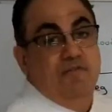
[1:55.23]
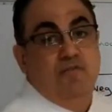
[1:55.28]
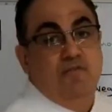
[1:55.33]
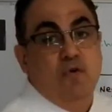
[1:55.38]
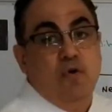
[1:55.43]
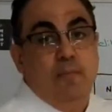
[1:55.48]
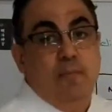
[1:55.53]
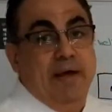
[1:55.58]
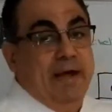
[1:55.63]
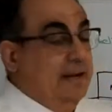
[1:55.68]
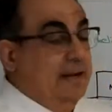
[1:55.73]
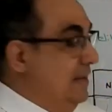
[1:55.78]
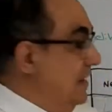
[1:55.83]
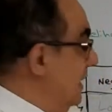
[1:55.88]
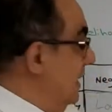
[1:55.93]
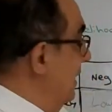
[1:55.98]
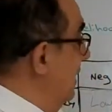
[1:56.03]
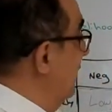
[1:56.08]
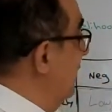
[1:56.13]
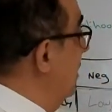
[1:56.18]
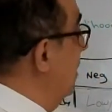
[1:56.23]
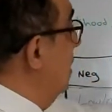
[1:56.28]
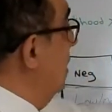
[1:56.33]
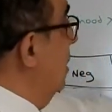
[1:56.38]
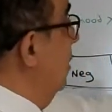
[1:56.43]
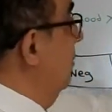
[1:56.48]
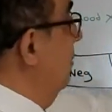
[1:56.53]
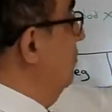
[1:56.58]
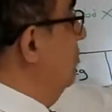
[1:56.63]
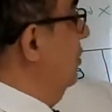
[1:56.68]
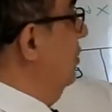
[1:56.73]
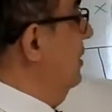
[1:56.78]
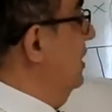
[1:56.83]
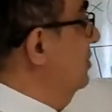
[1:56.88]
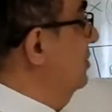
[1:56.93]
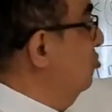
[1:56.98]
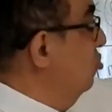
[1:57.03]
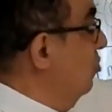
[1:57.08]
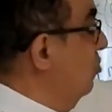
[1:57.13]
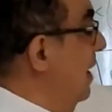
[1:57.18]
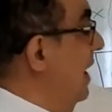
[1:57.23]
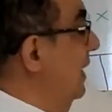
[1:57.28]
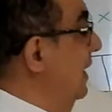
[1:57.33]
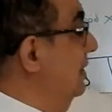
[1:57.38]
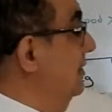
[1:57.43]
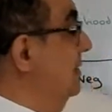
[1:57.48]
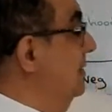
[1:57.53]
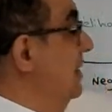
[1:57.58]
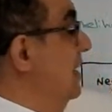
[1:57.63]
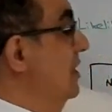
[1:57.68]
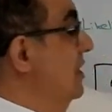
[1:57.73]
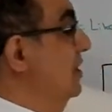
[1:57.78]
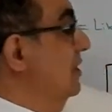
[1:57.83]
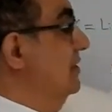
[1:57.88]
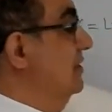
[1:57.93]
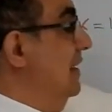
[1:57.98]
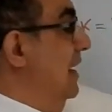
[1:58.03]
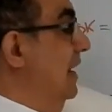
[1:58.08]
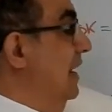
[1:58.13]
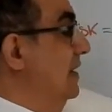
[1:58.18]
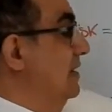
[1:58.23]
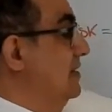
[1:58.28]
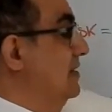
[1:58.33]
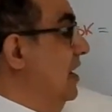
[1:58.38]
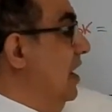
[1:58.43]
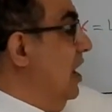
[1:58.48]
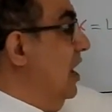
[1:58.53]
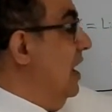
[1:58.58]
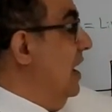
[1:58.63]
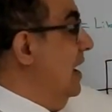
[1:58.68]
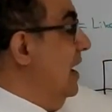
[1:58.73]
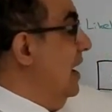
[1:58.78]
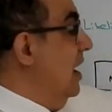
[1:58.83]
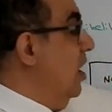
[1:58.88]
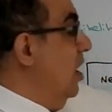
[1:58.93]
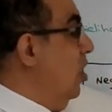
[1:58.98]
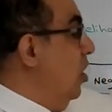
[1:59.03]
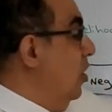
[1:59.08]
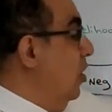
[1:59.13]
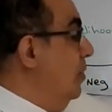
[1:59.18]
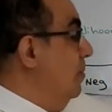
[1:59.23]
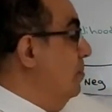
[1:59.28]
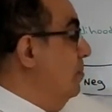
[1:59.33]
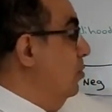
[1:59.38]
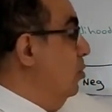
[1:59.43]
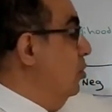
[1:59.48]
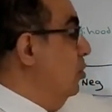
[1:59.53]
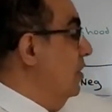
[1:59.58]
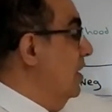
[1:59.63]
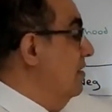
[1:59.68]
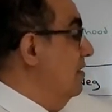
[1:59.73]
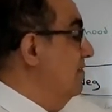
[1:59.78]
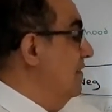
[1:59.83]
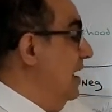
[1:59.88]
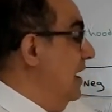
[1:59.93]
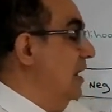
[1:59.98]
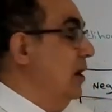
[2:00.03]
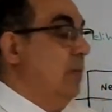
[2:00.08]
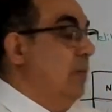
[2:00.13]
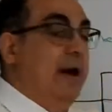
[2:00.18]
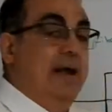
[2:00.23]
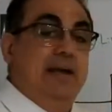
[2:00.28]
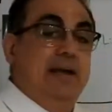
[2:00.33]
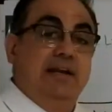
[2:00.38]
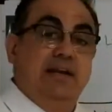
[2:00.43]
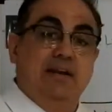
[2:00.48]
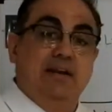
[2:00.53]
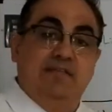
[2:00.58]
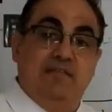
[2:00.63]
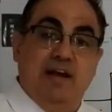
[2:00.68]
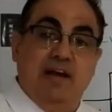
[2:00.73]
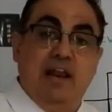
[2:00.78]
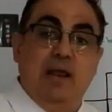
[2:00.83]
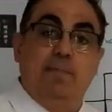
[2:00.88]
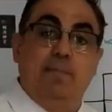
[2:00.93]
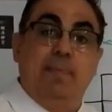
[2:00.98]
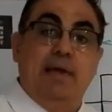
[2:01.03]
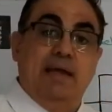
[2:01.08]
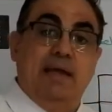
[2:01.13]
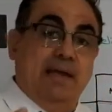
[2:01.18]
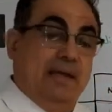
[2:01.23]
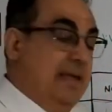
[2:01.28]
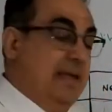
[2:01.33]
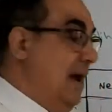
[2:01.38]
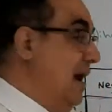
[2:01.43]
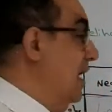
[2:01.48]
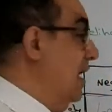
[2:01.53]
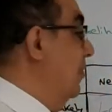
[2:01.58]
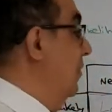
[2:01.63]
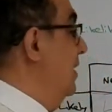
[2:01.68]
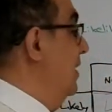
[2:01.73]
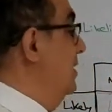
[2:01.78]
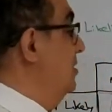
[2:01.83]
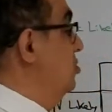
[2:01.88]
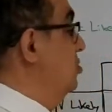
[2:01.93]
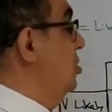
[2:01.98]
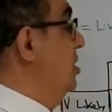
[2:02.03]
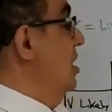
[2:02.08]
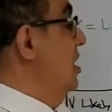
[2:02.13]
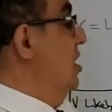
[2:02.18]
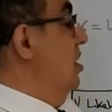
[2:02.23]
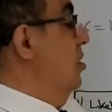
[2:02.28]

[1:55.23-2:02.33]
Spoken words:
format here, we've got attract, the talent, hire, onboard, evaluate, develop, encourage,